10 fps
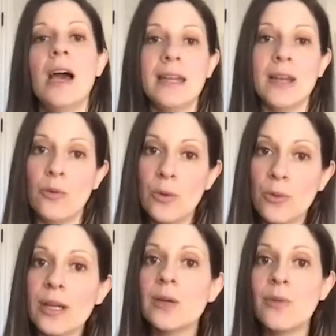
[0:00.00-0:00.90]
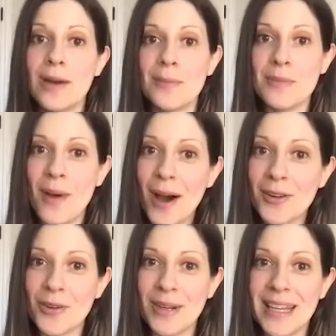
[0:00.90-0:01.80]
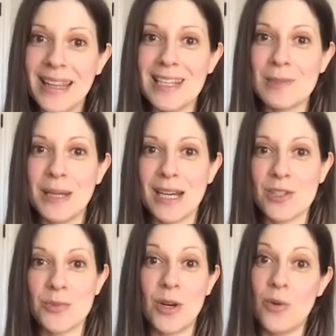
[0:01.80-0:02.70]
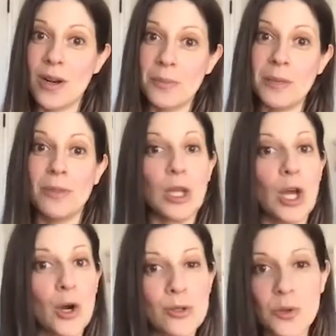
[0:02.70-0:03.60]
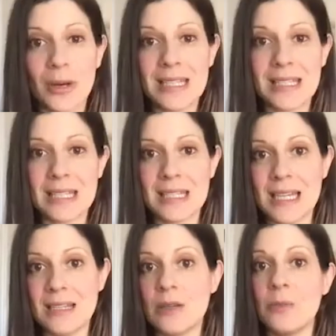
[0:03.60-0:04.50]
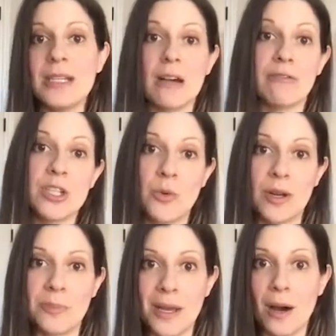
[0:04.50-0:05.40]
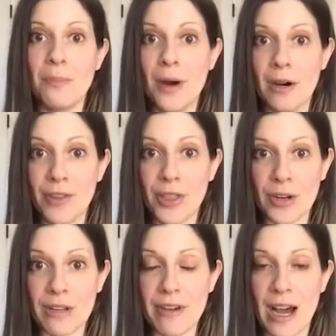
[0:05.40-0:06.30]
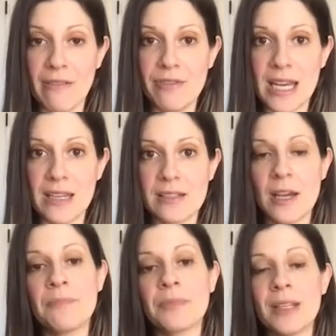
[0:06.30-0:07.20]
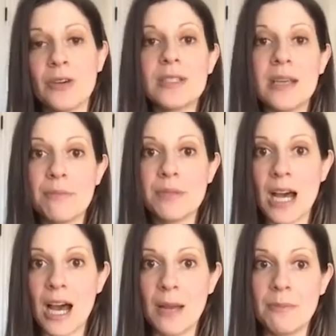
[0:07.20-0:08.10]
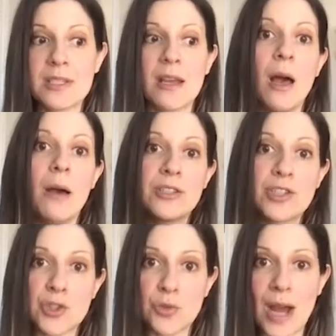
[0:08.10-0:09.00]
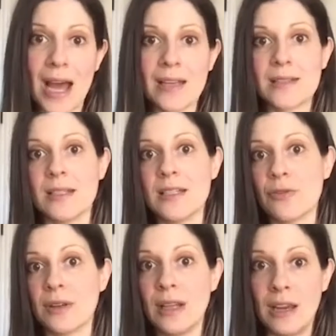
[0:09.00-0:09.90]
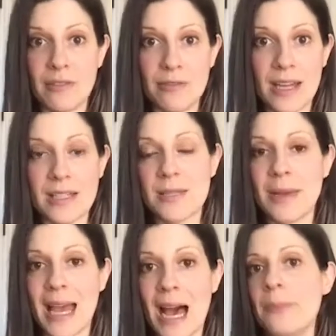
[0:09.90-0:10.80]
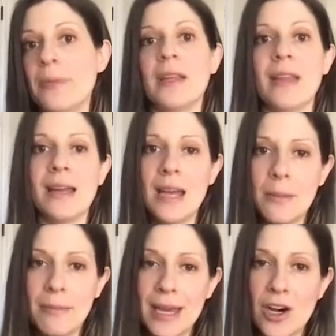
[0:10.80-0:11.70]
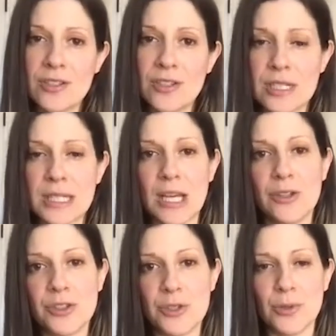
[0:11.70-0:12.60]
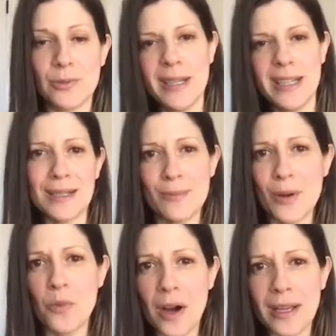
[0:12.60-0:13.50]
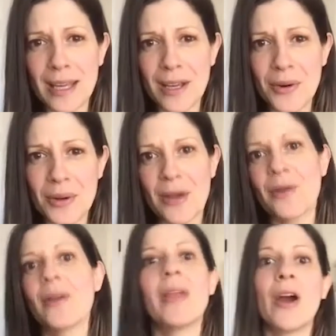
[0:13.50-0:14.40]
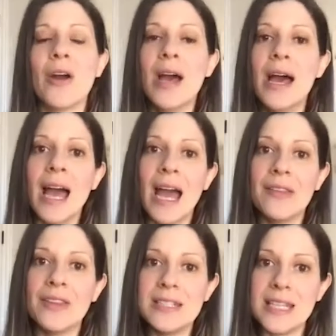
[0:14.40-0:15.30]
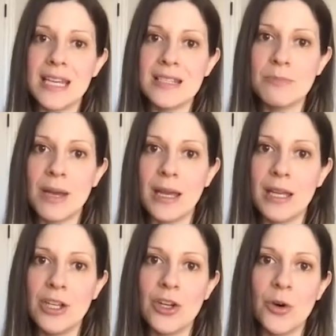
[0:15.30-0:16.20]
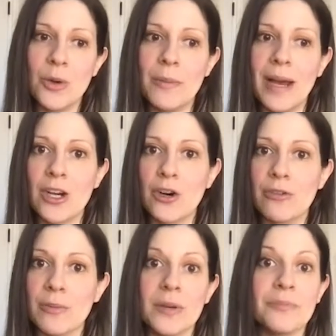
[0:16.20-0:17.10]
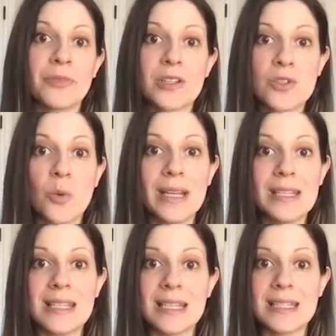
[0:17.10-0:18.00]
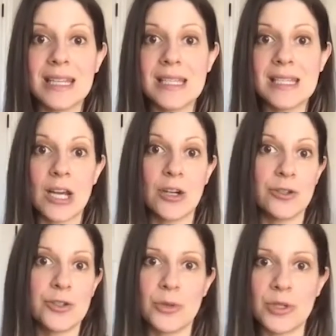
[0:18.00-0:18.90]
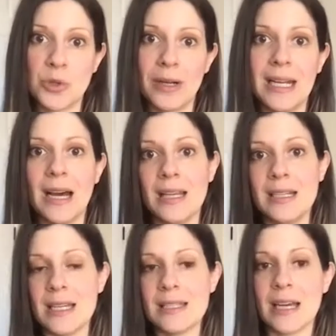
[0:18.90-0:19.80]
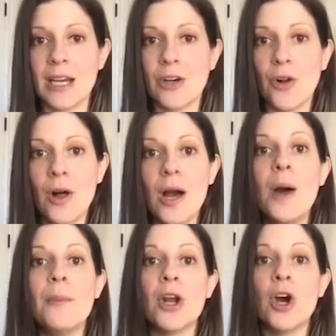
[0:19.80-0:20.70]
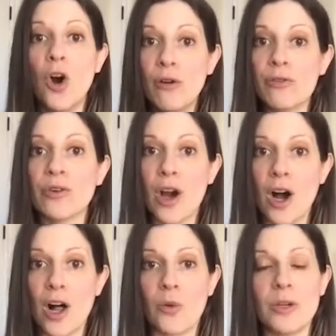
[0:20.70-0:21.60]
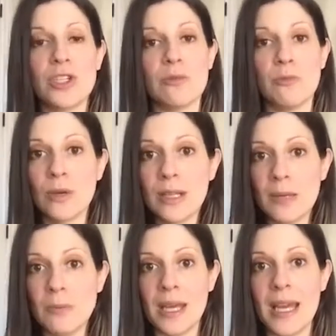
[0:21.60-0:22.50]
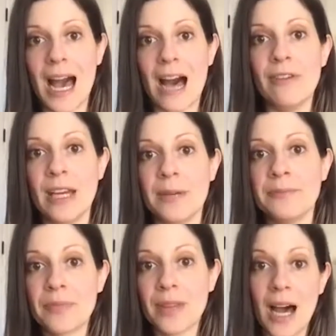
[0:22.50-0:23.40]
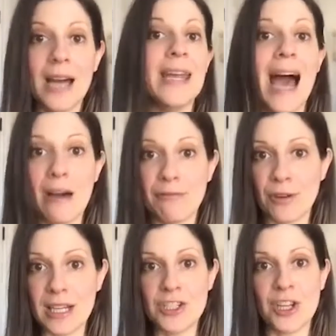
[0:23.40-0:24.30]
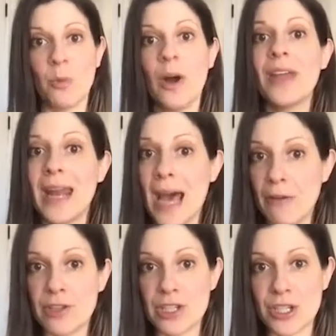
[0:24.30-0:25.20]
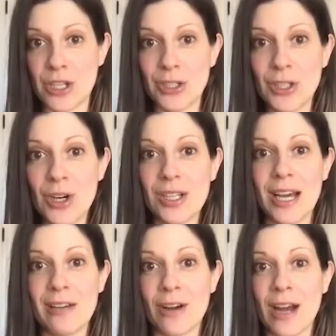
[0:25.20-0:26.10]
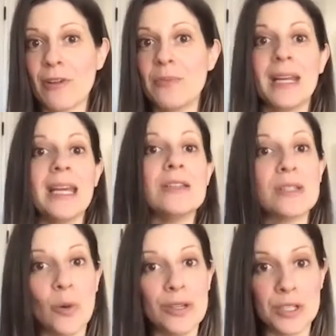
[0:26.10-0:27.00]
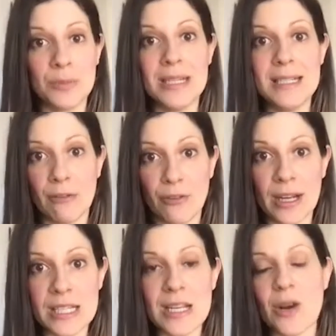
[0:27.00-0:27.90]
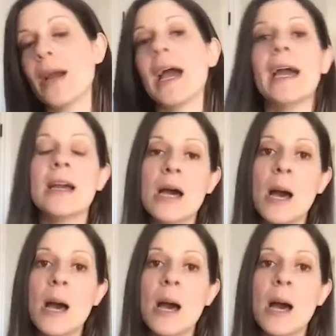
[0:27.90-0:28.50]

Now, we really want to be monitoring this because we don't want to be below 26 days and we definitely don't want to be above 35 days. Now, sometimes stress and different life events may happen that may cause our cycle to be a little bit wonky, here and there. And the days may, we might go from a 26-day cycle to a 29-day cycle. But overall, we should really be having an average. And what that average is going to look like for everybody is going to be different. Okay.